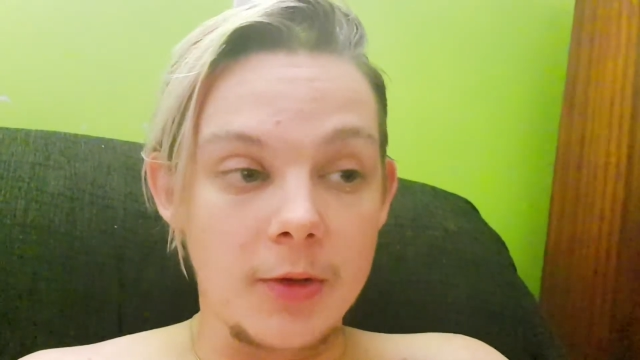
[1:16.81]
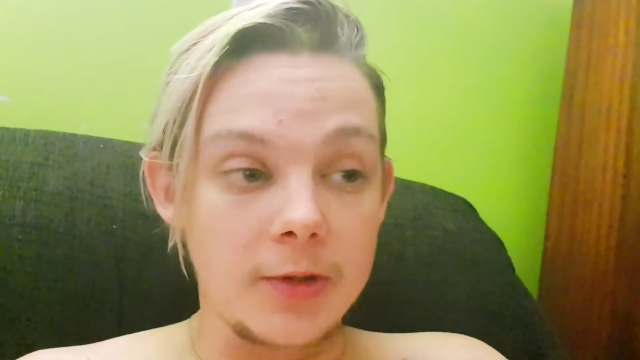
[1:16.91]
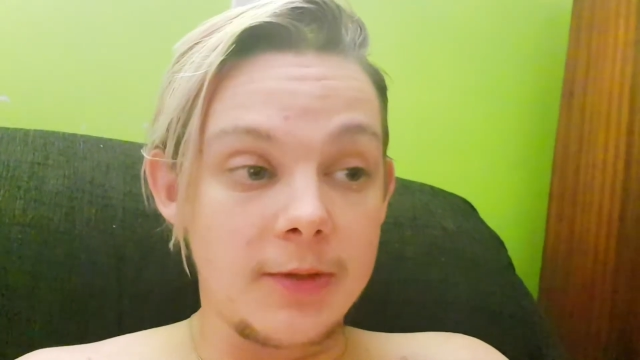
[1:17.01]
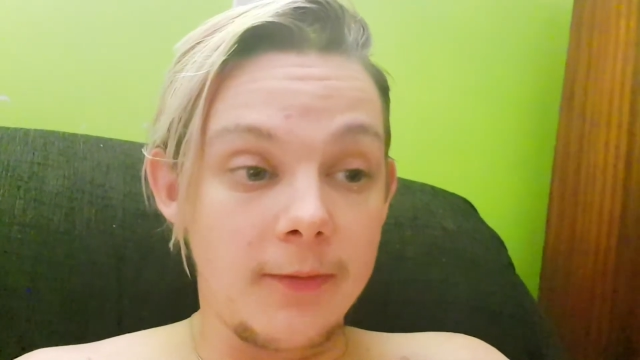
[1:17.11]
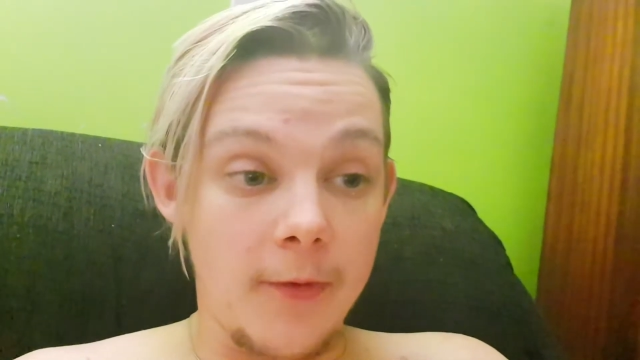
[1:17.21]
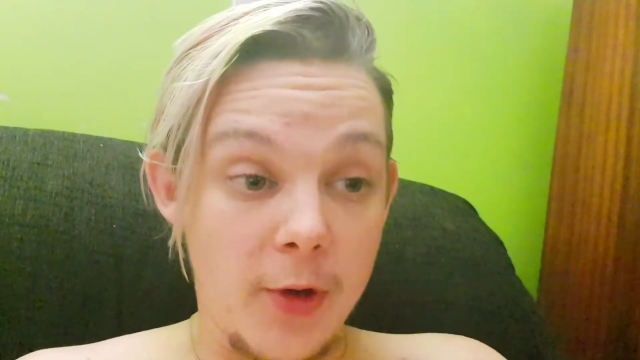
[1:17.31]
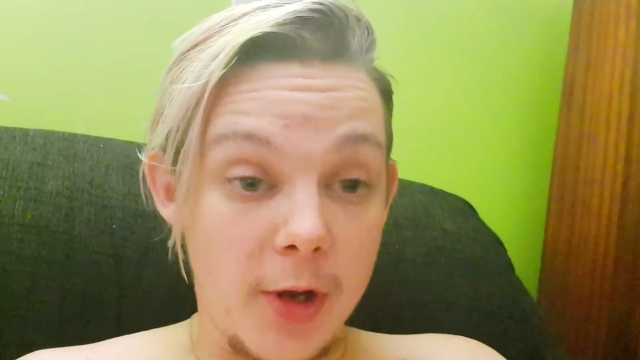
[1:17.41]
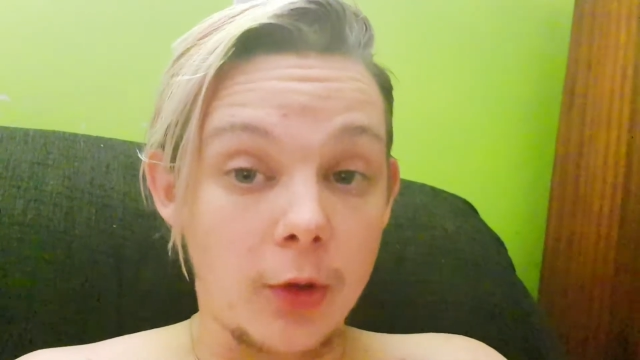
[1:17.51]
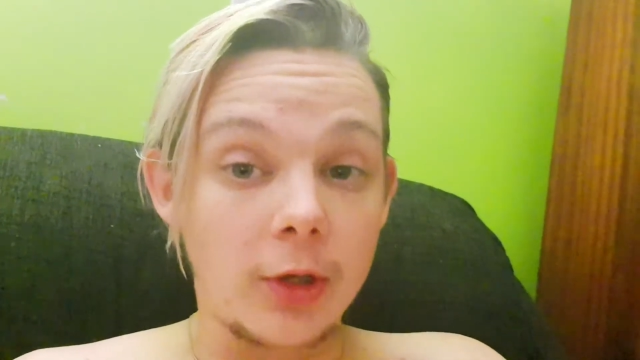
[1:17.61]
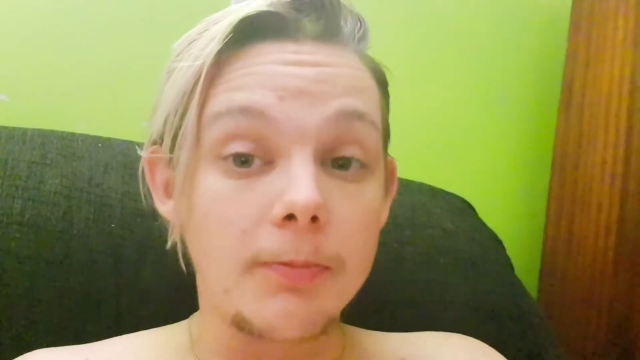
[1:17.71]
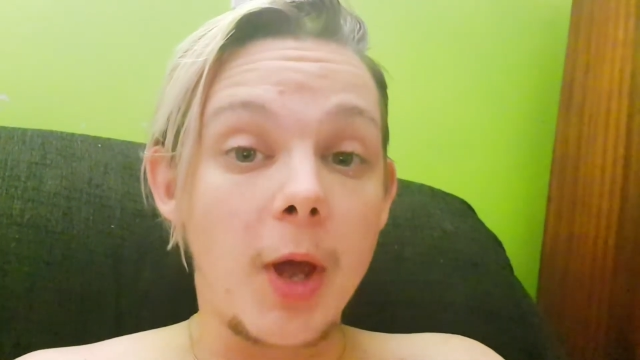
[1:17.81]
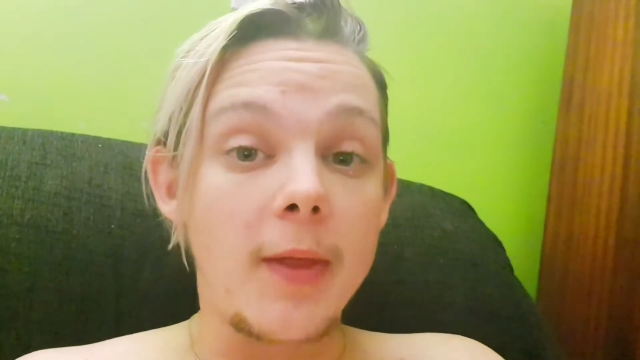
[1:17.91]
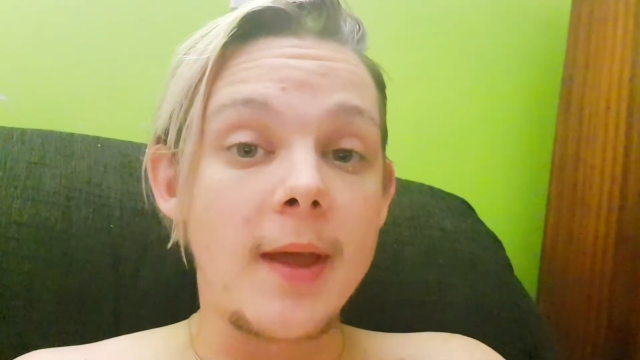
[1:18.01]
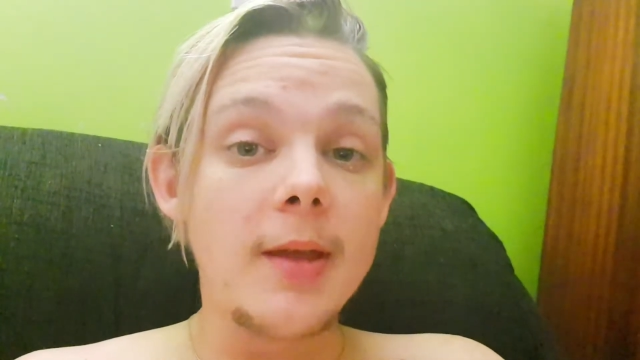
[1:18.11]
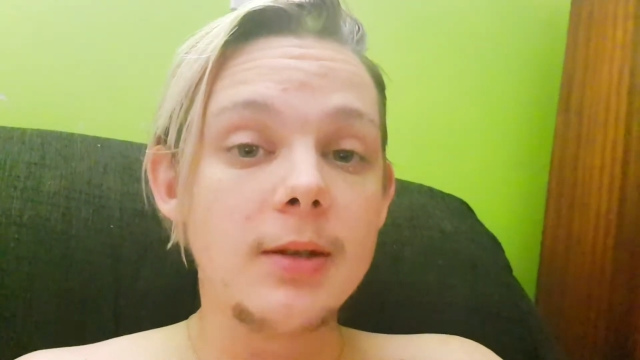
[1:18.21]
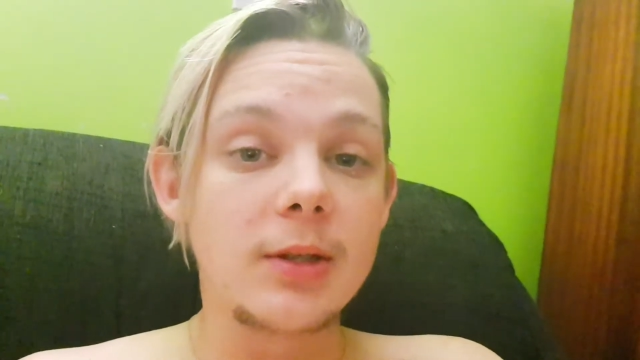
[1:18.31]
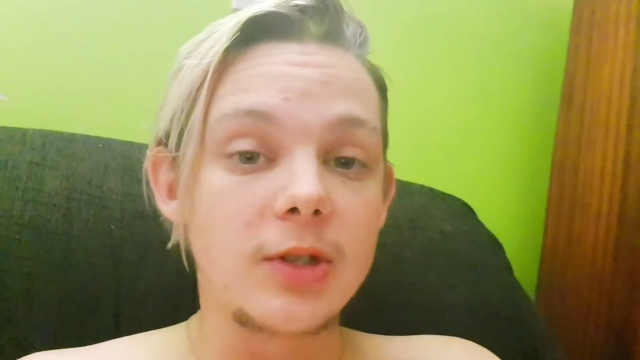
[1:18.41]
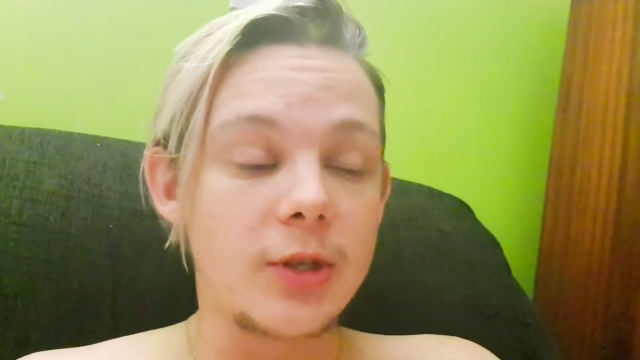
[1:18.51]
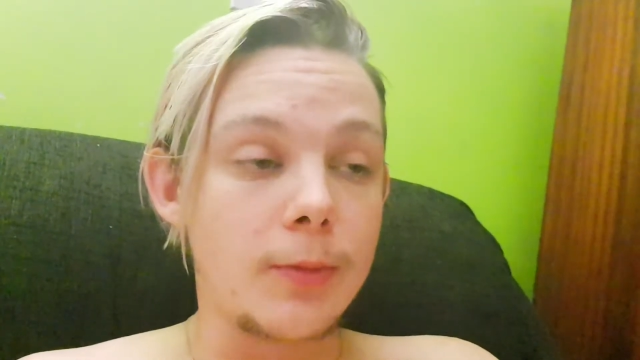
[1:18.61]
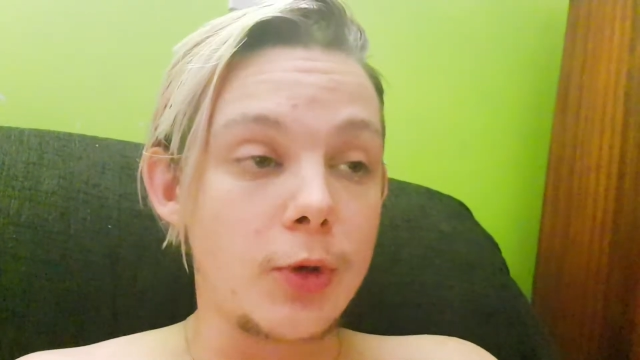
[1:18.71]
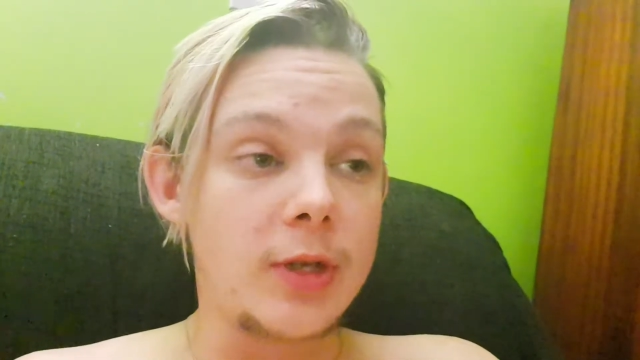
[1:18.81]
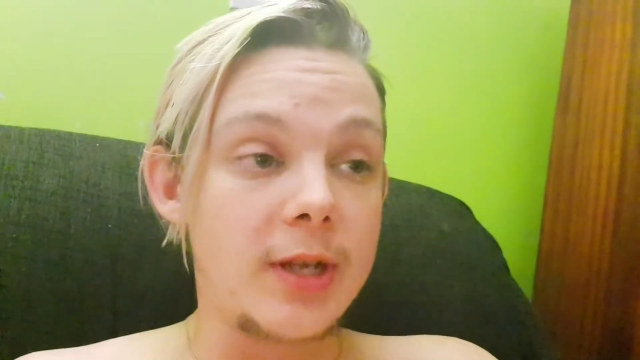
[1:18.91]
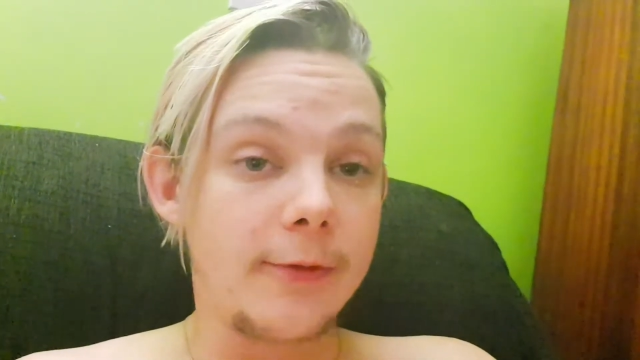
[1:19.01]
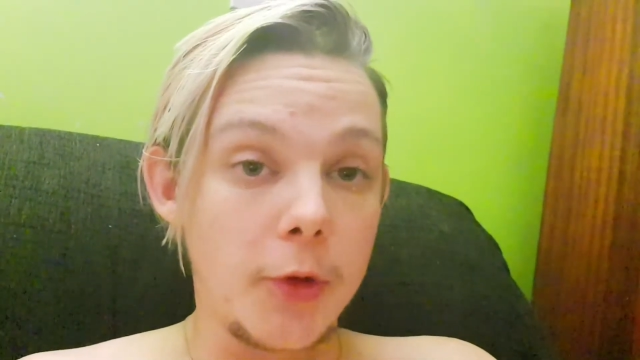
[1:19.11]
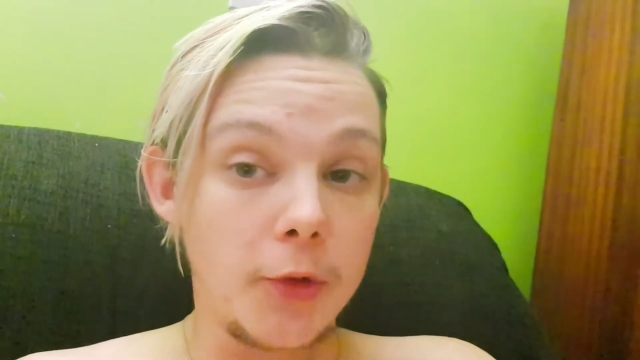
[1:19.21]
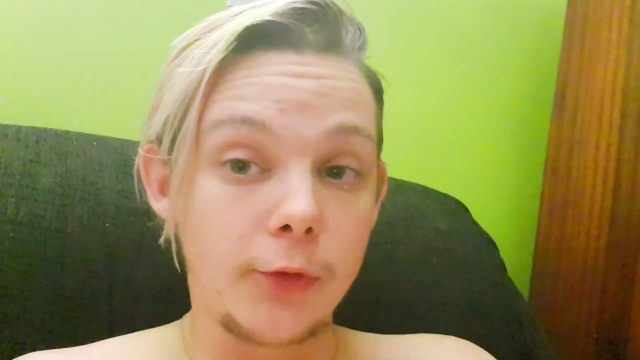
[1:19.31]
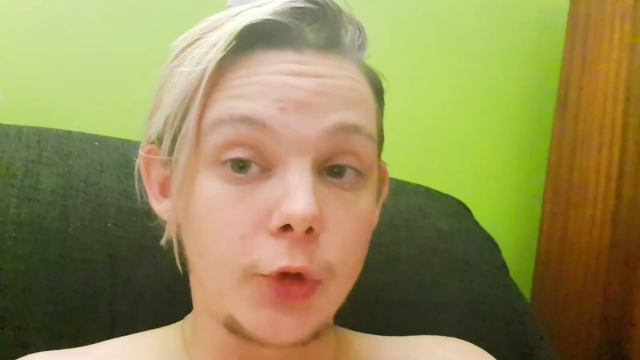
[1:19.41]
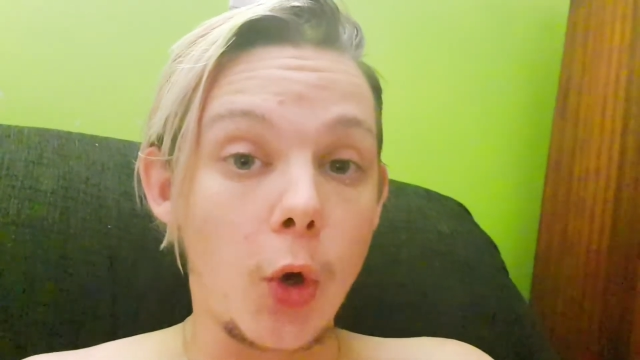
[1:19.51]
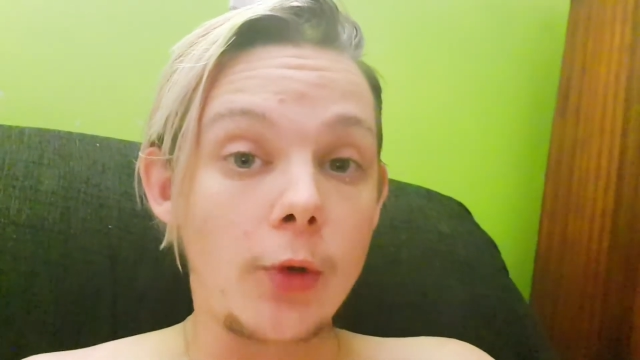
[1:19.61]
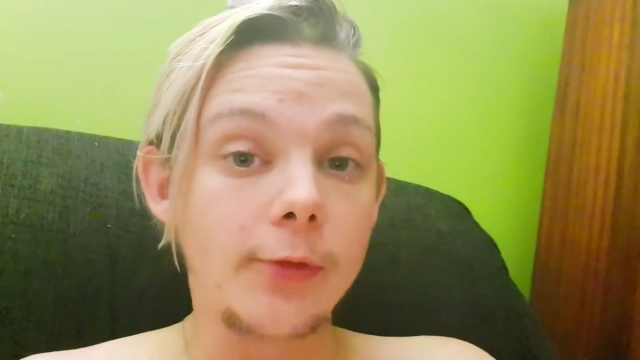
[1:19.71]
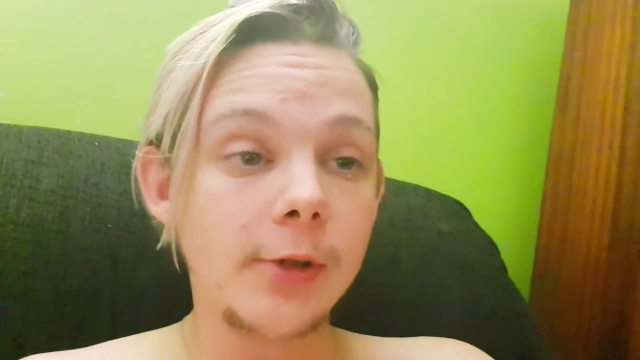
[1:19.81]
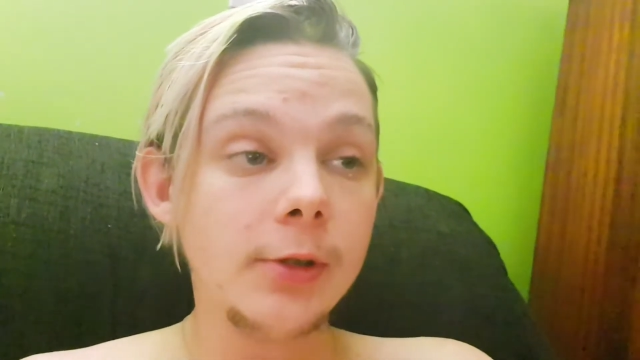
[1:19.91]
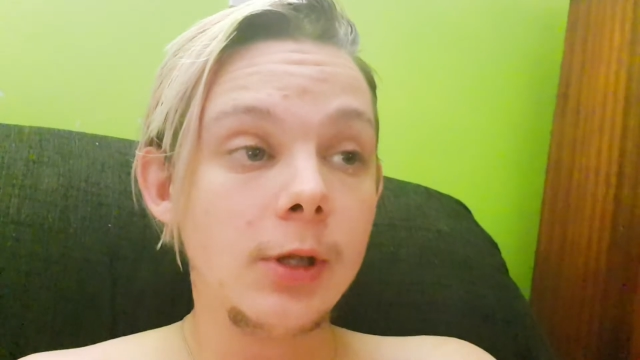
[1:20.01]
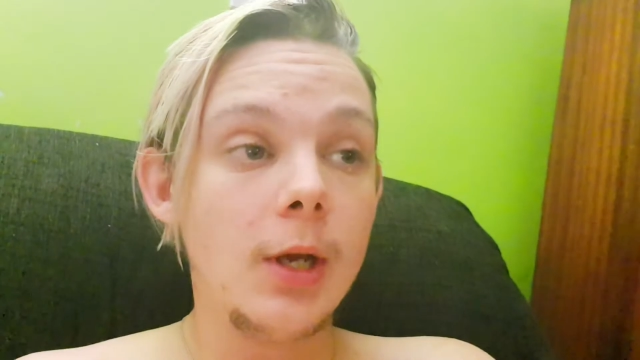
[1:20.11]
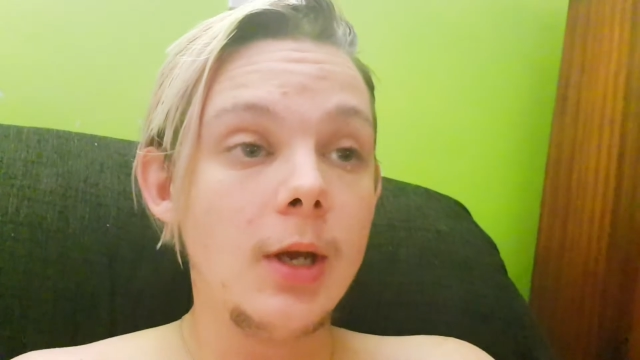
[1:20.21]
I was very honored by that because I'm only a phone photographer.